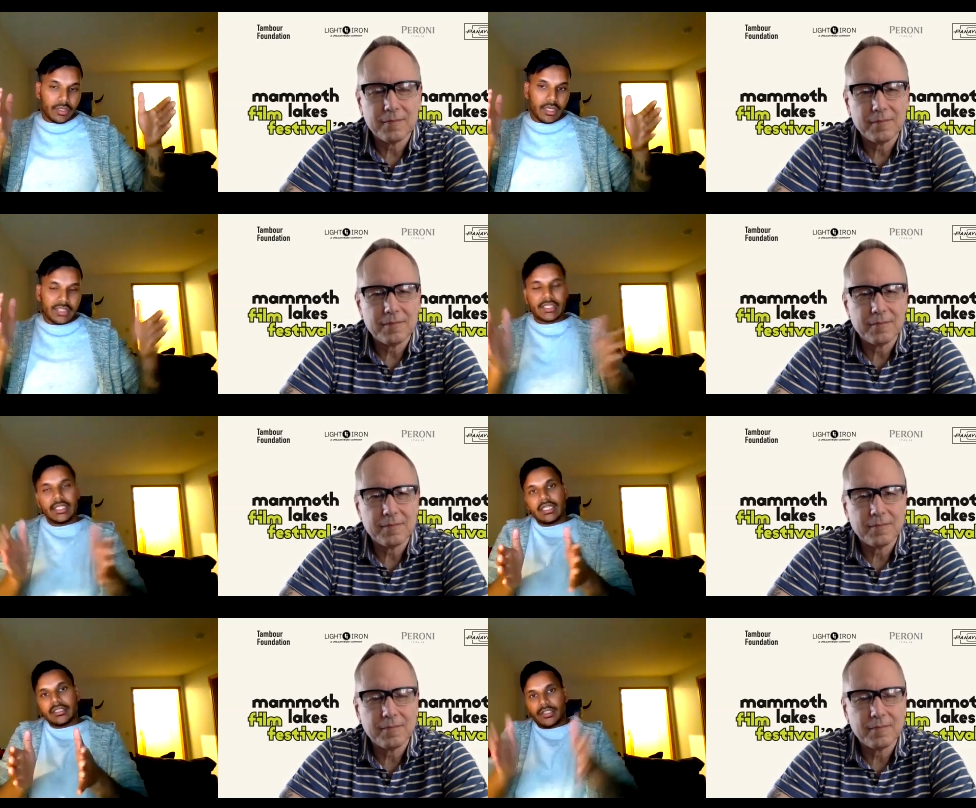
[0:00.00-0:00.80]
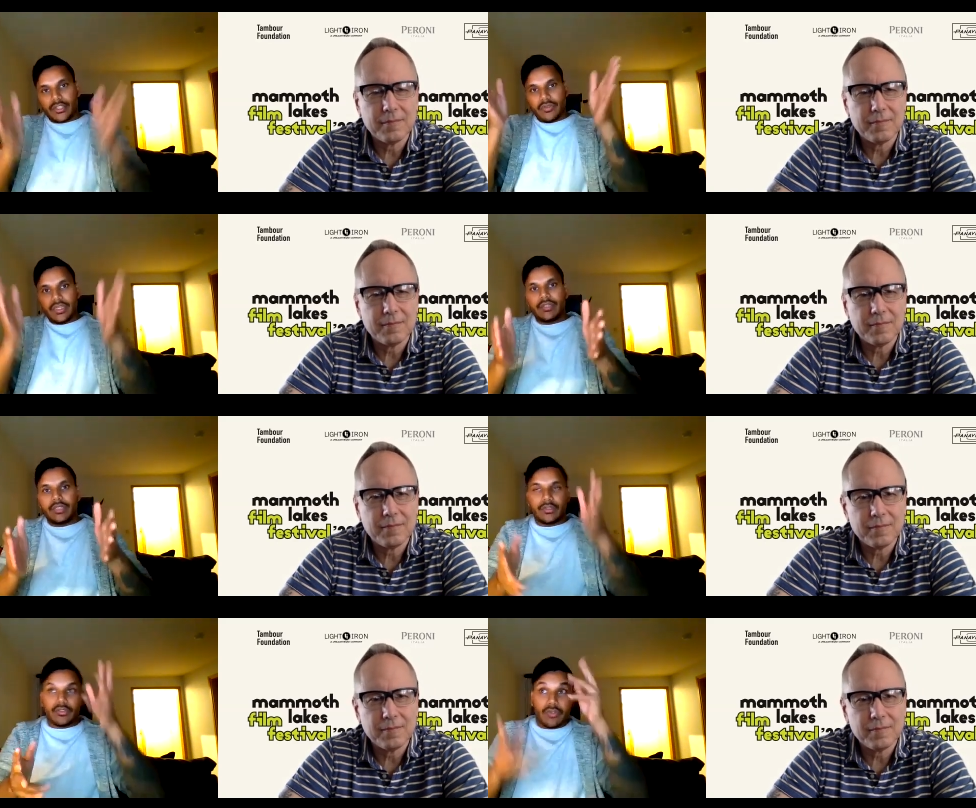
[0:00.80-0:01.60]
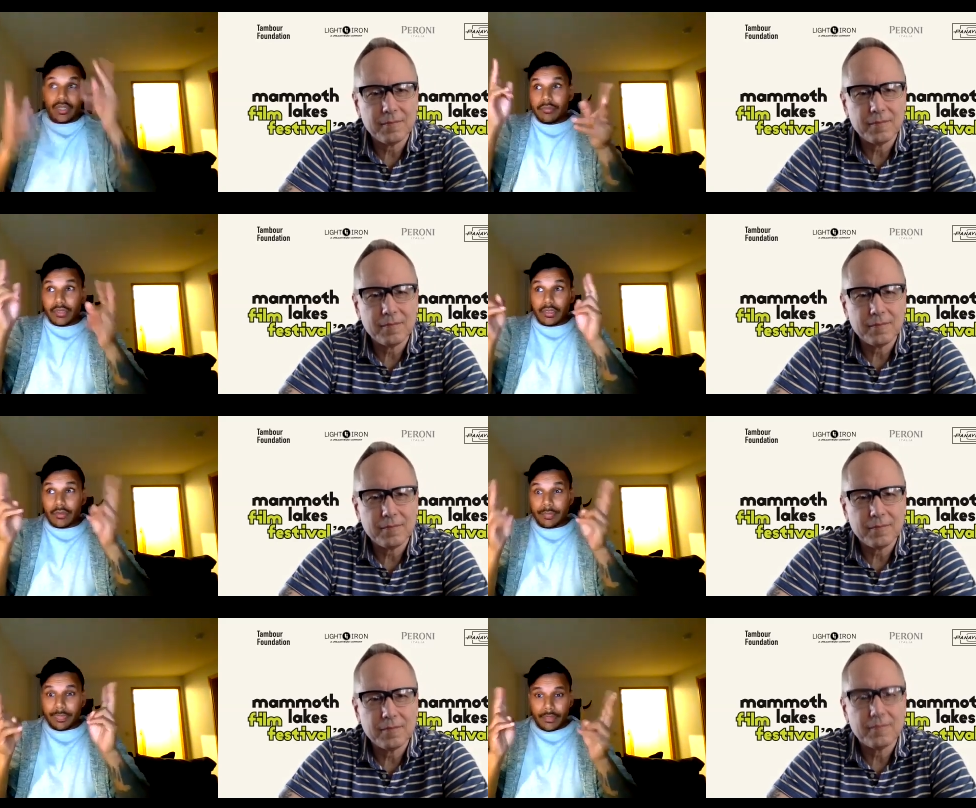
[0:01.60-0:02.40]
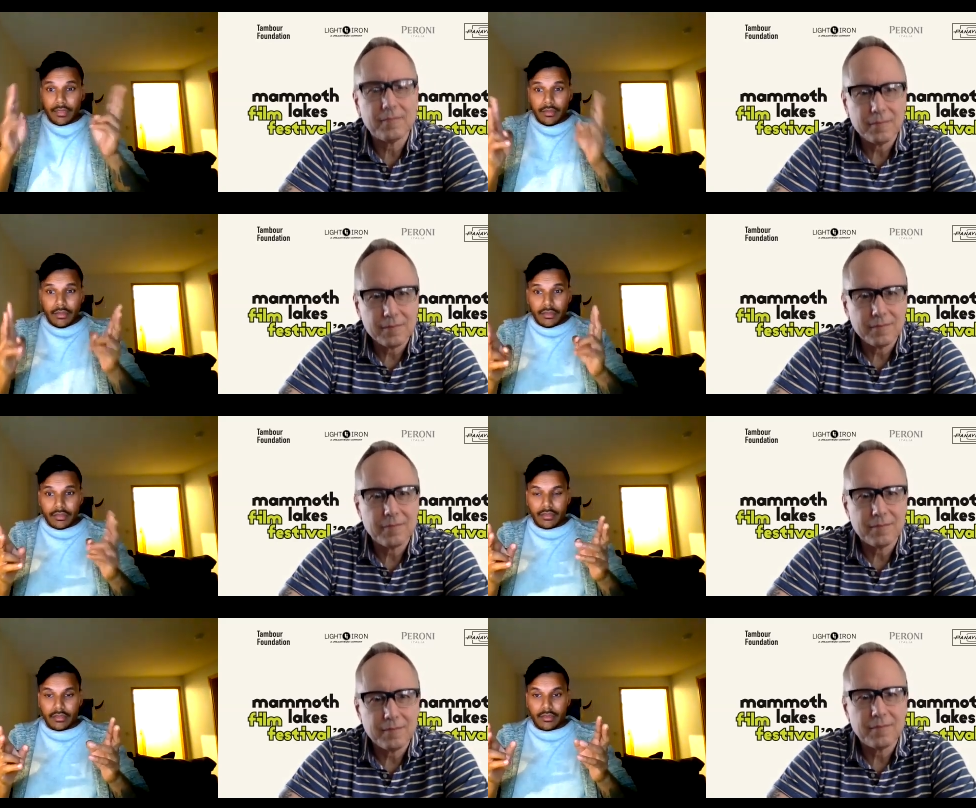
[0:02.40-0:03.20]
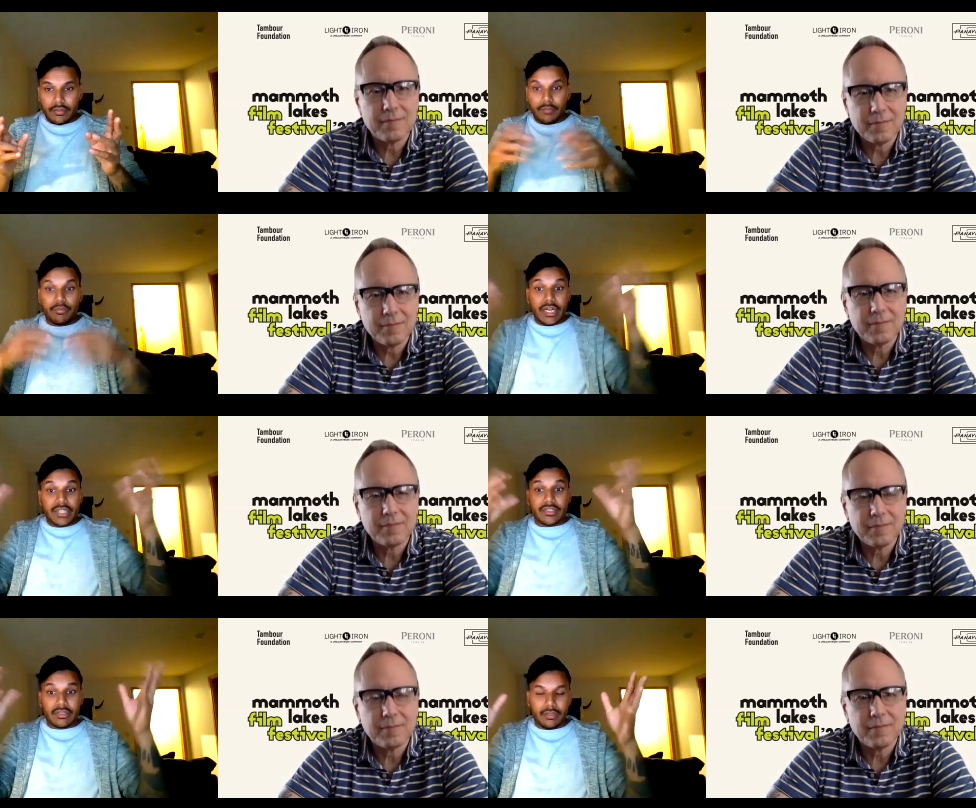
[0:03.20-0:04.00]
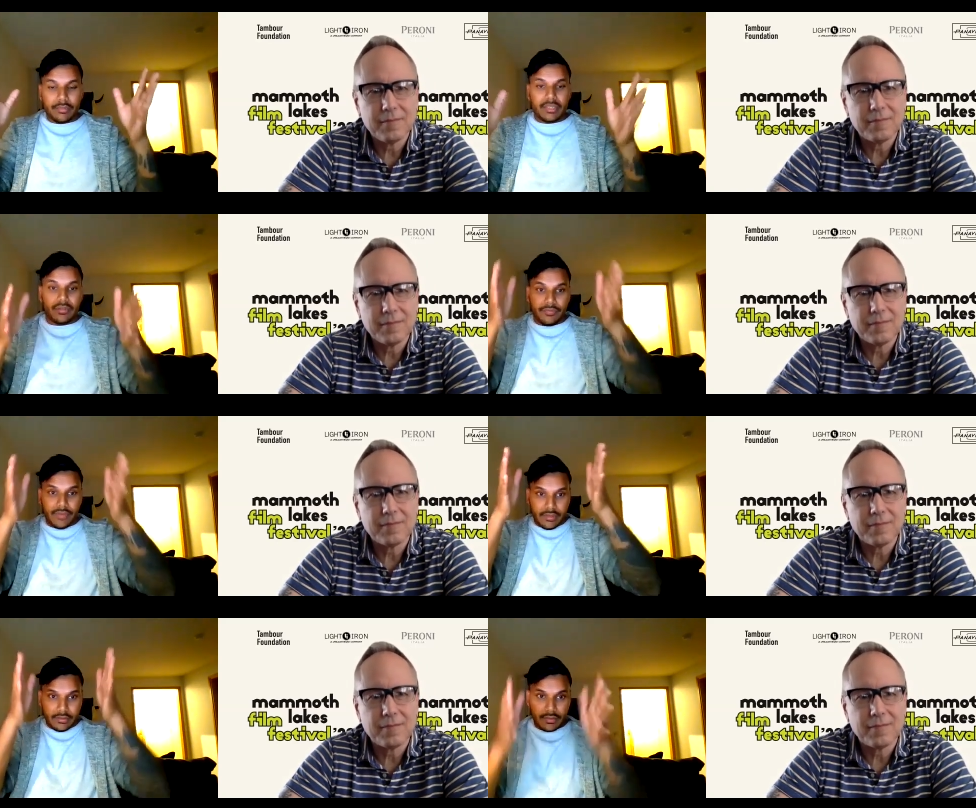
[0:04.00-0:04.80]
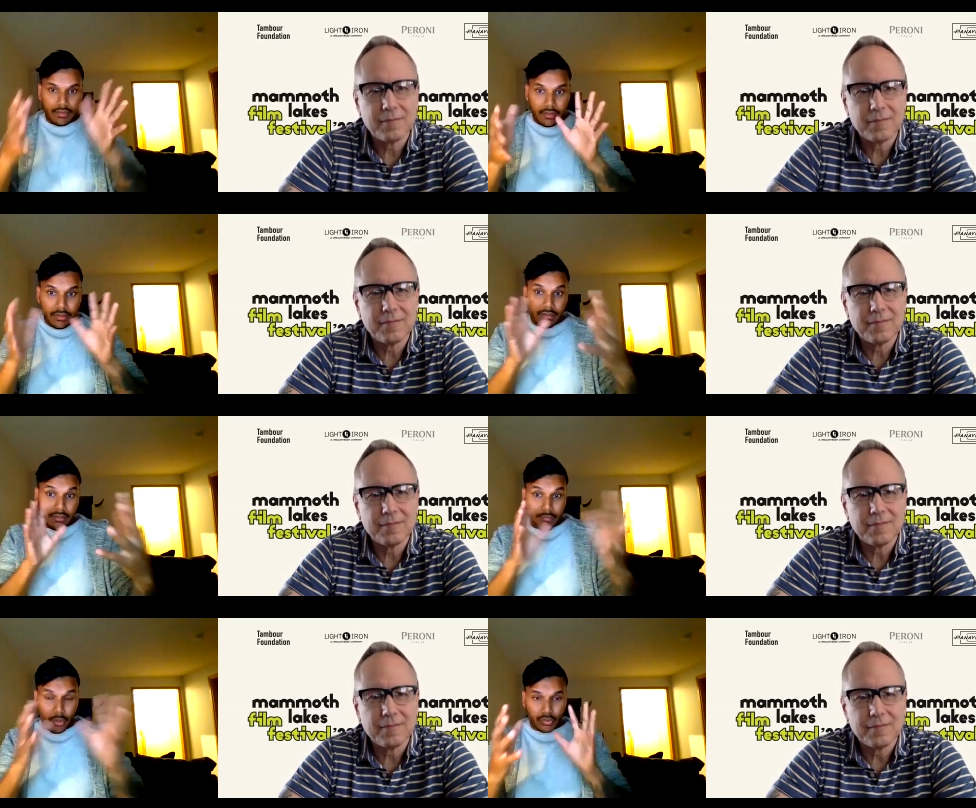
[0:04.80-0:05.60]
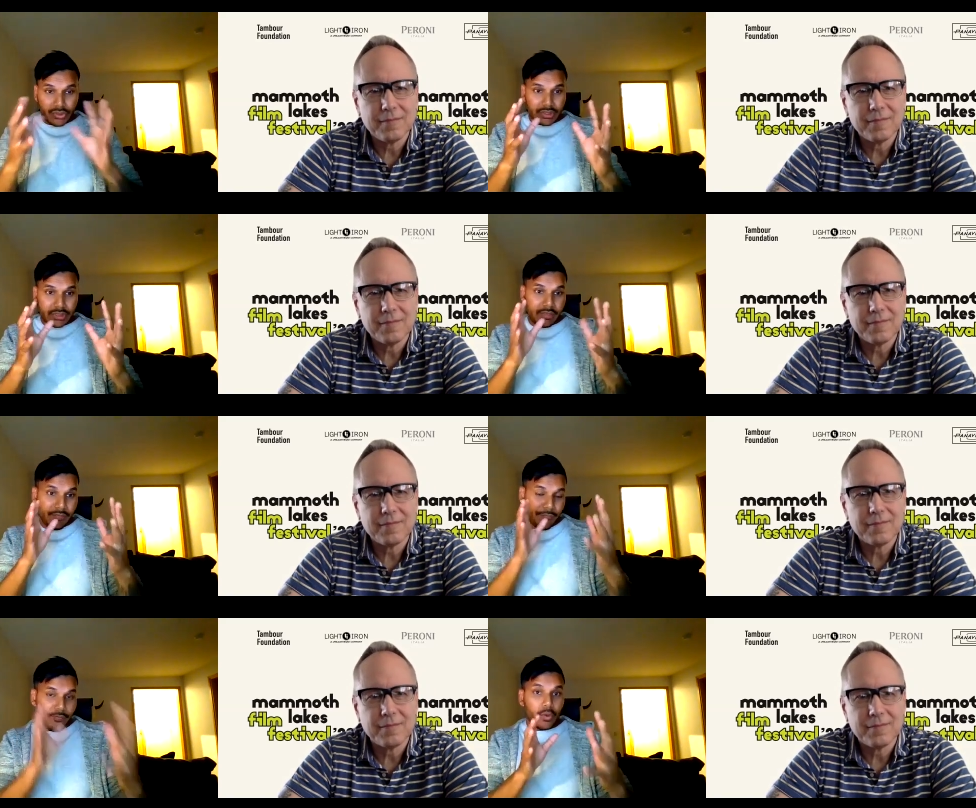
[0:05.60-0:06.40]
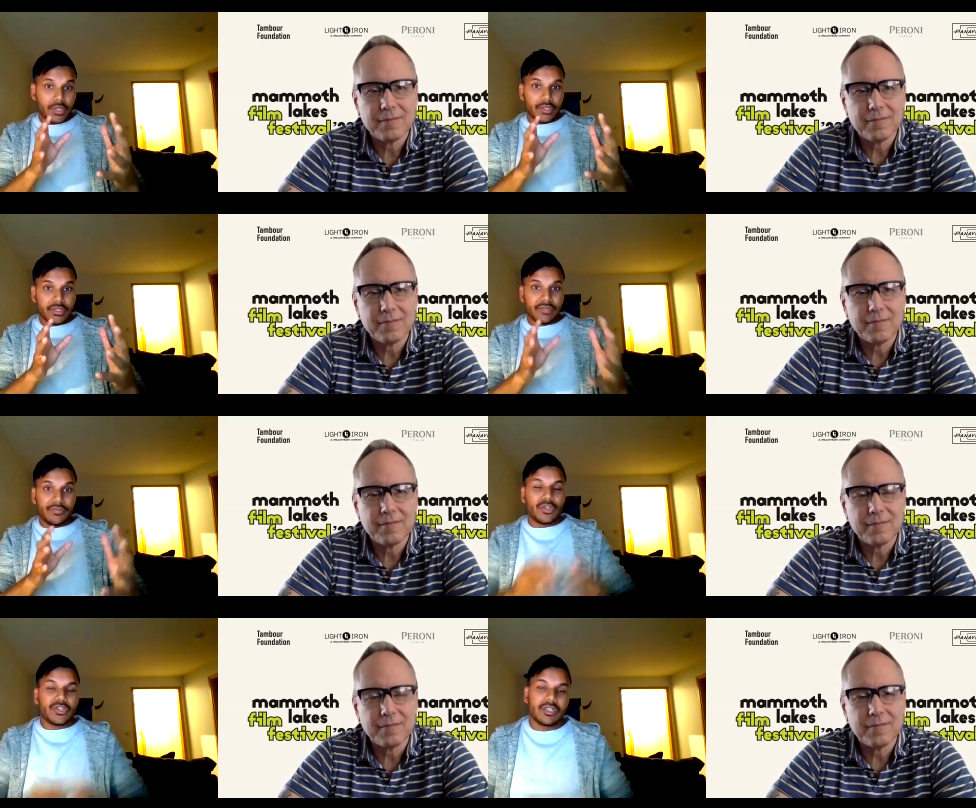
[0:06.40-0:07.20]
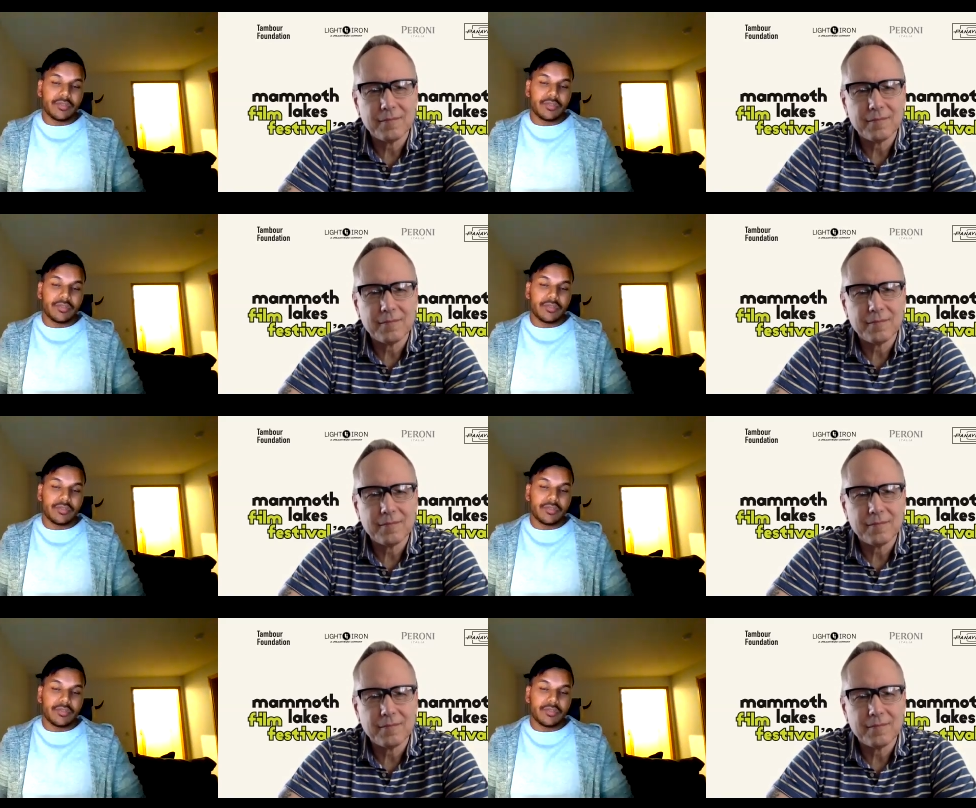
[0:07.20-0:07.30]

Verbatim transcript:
Speaker 1: I see it as a tree. You need to trim the the the branches a little bit to find the most focused version